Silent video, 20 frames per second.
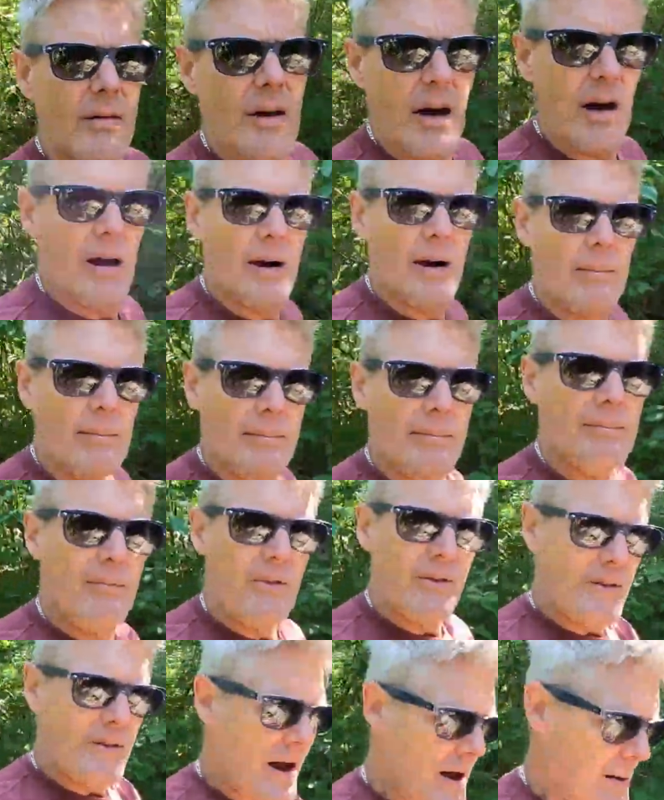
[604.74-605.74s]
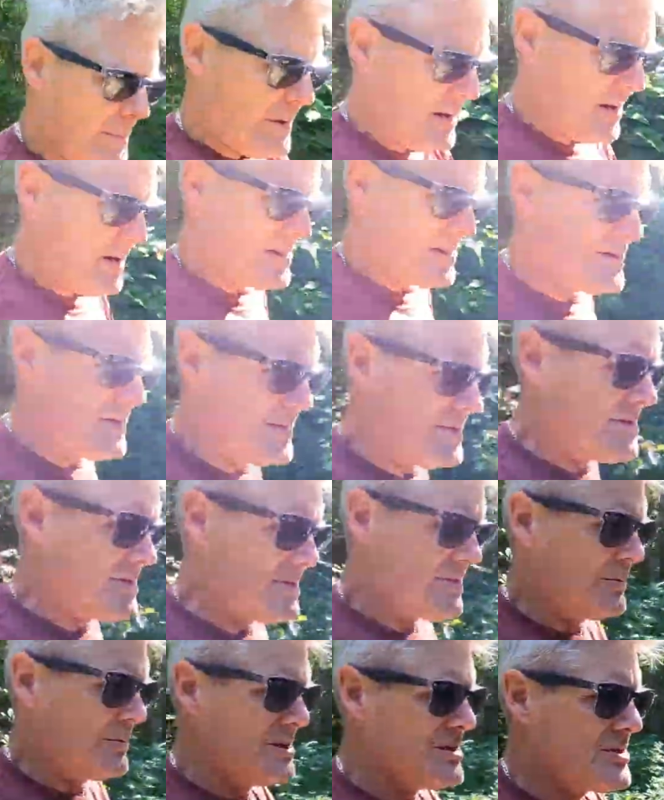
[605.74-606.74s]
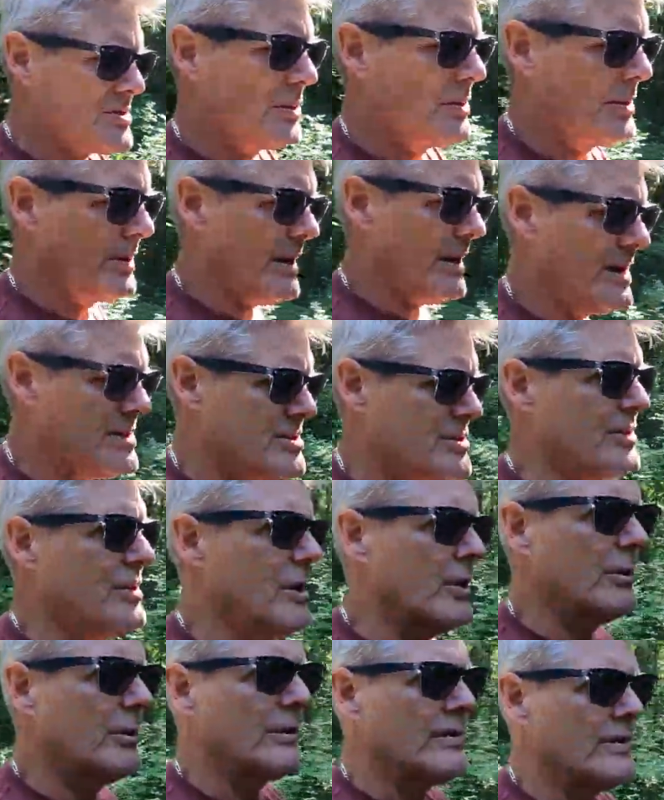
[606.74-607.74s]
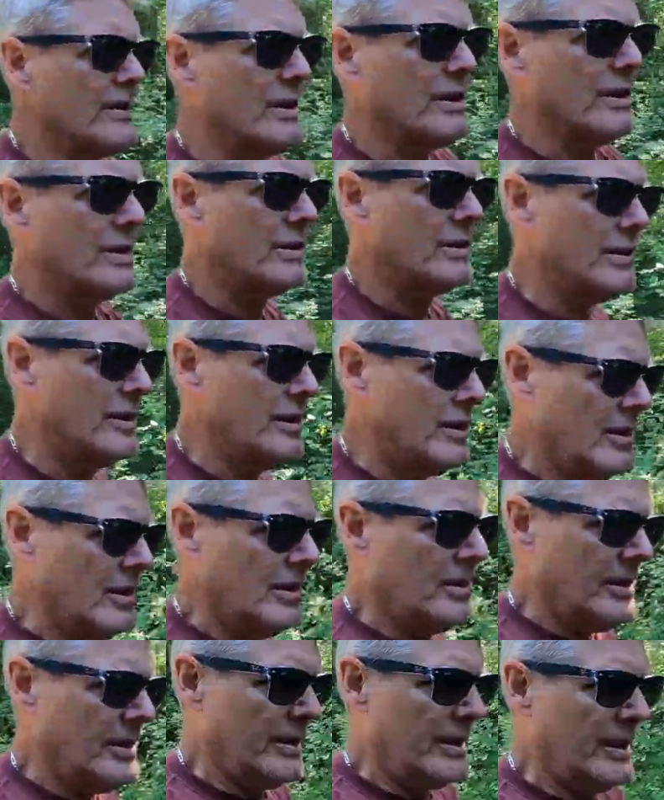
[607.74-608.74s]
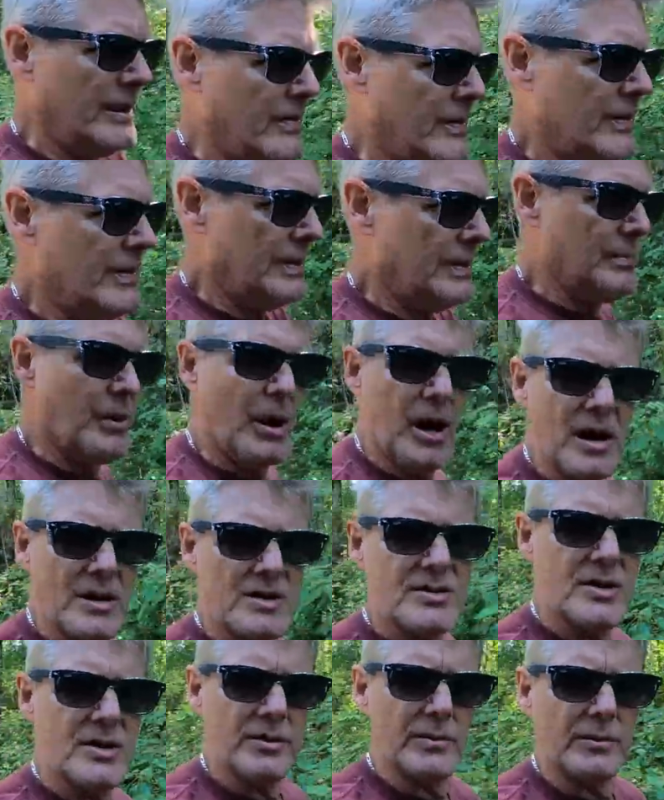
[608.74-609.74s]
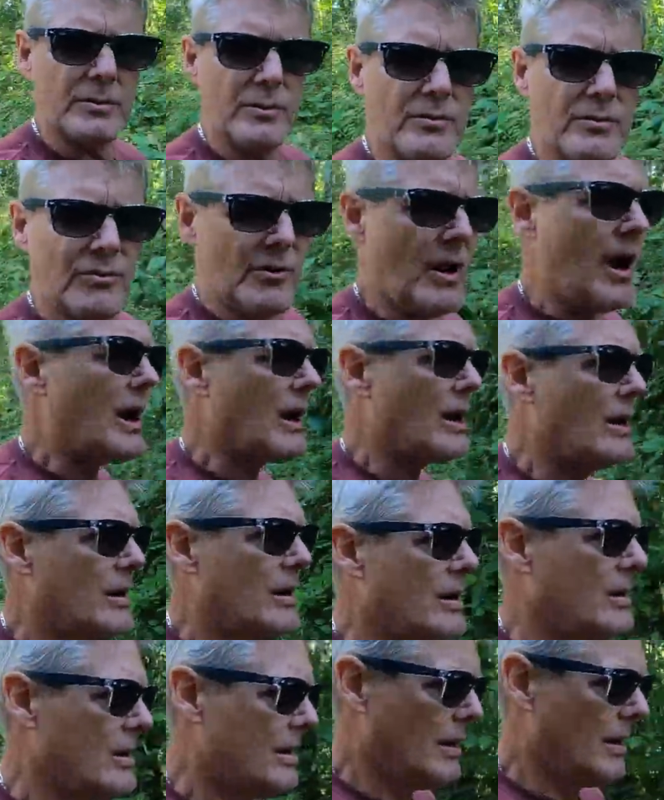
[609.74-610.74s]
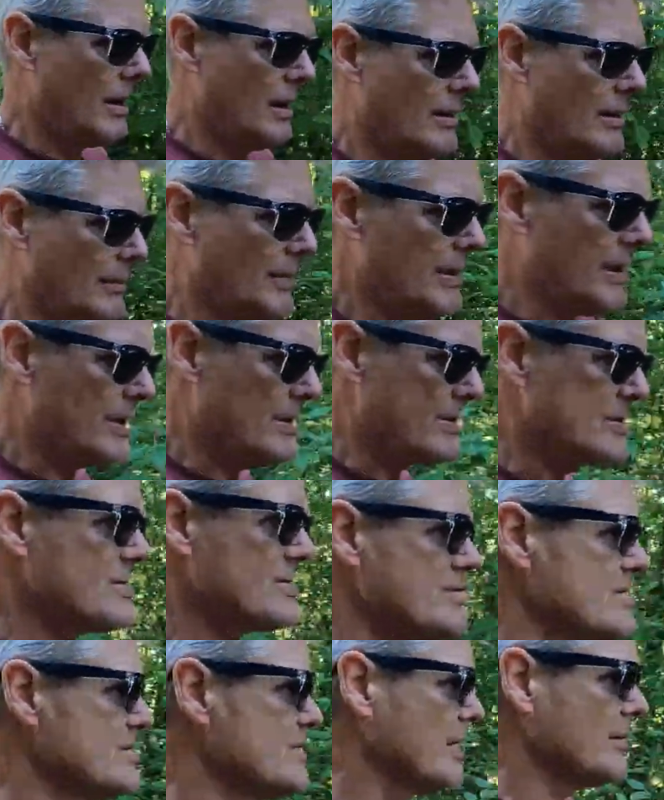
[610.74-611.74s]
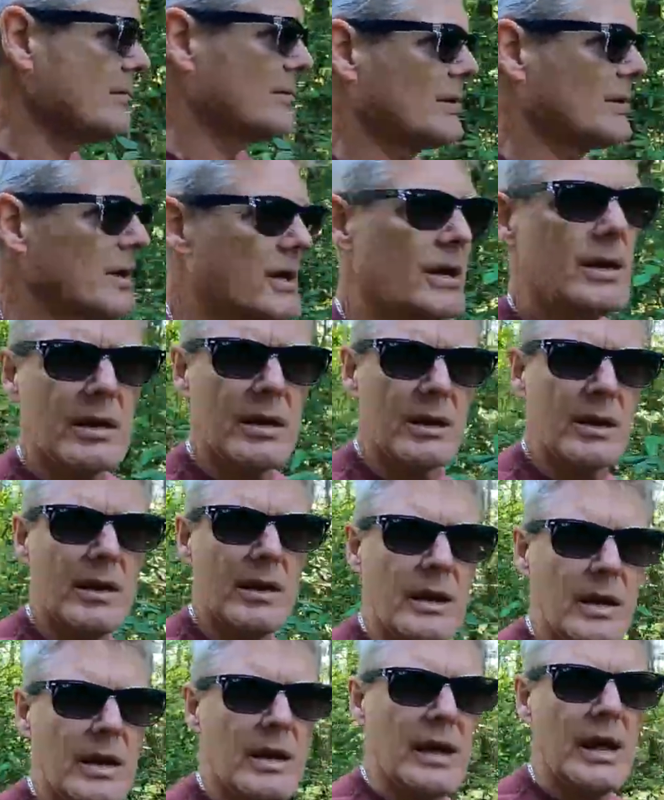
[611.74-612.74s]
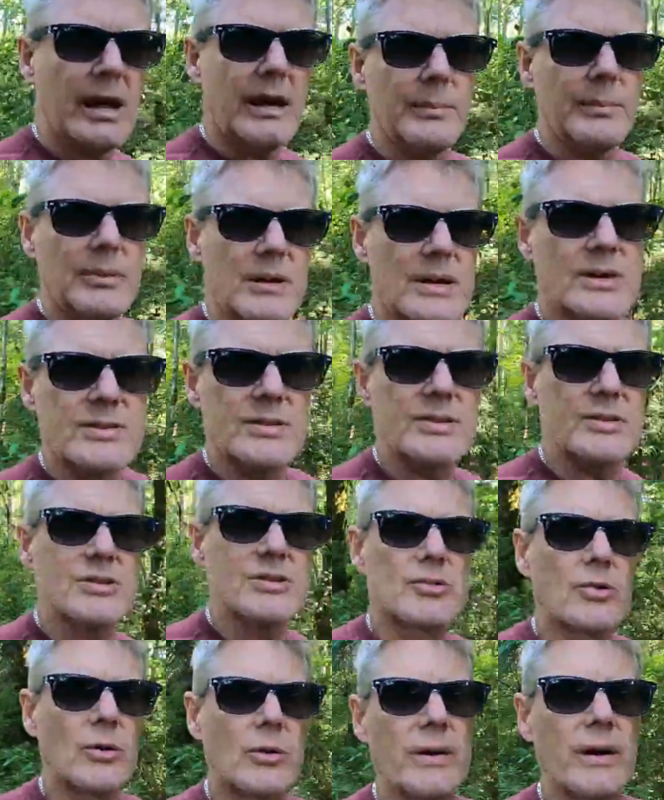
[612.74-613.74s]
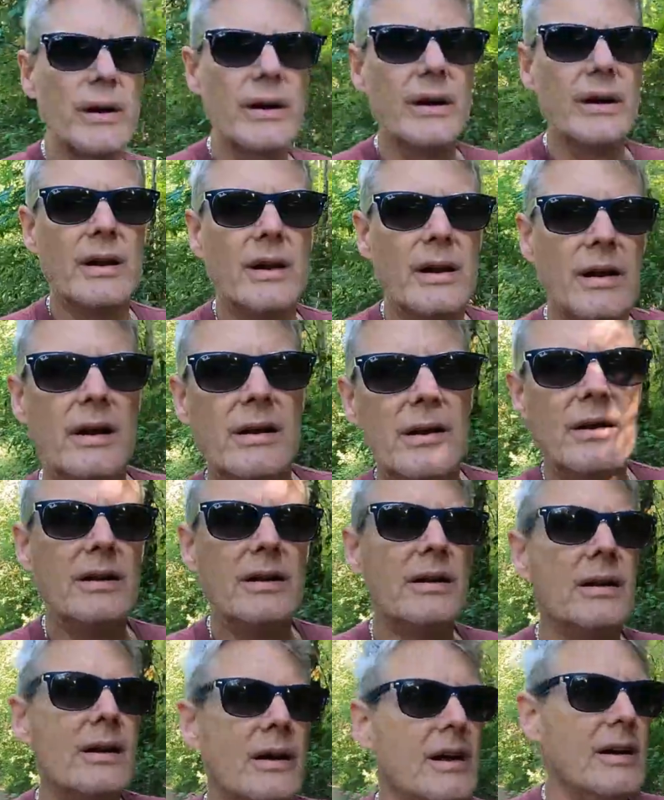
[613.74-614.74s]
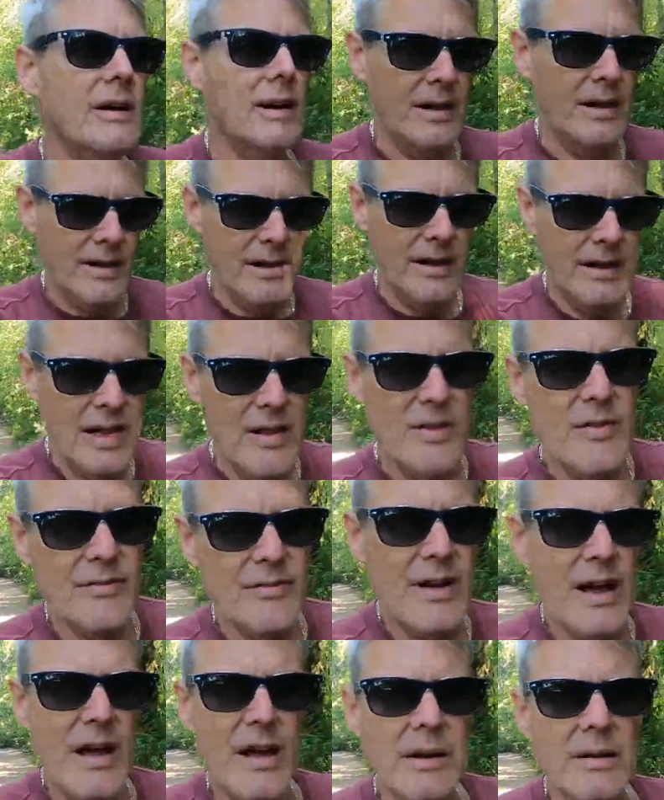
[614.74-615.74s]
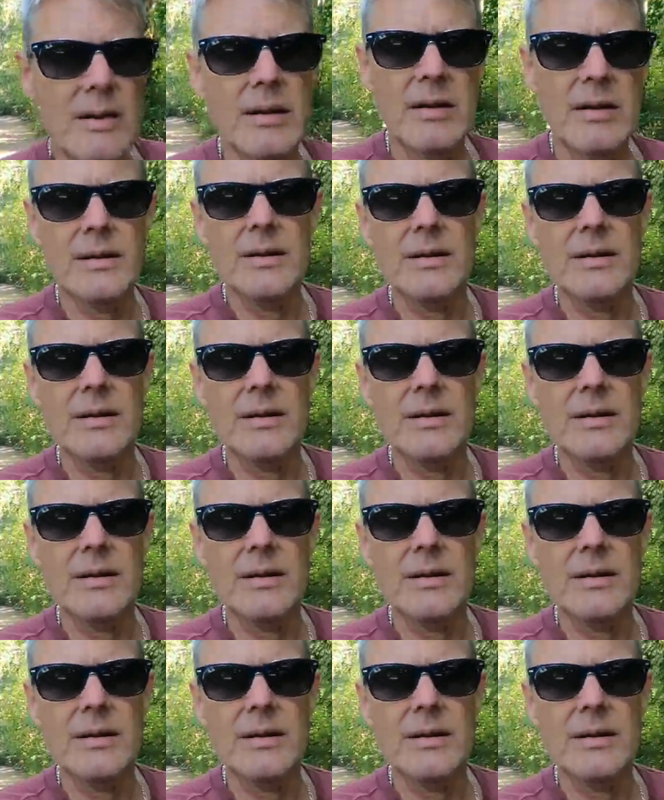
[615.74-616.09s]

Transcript: the van because we store it, as you know, in the box on the roof rack, because there's not really any place to store it in the van.